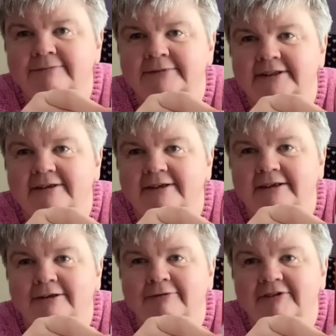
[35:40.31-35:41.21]
So I
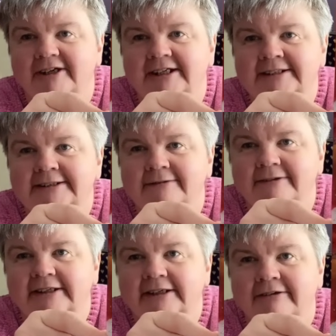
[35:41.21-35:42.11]
love these.
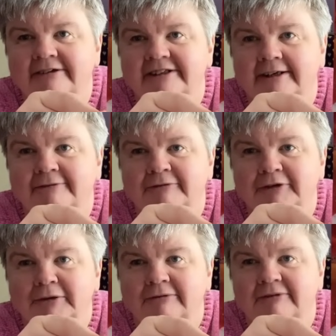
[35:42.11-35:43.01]
I already have a
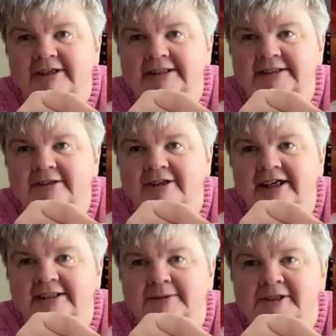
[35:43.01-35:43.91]
few of these
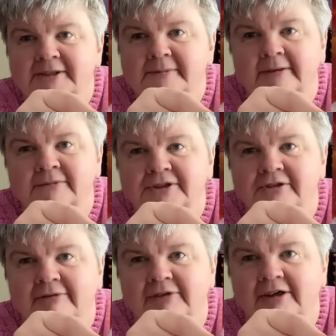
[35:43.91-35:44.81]
stockings ones, but I'm
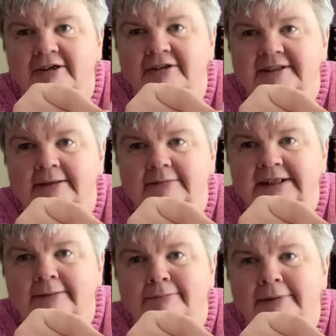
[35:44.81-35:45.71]
sure I've not got the
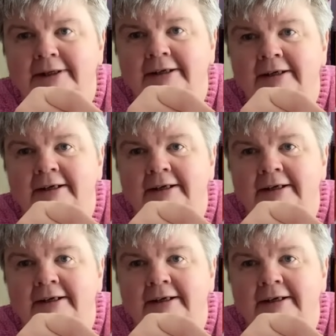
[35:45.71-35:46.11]
September.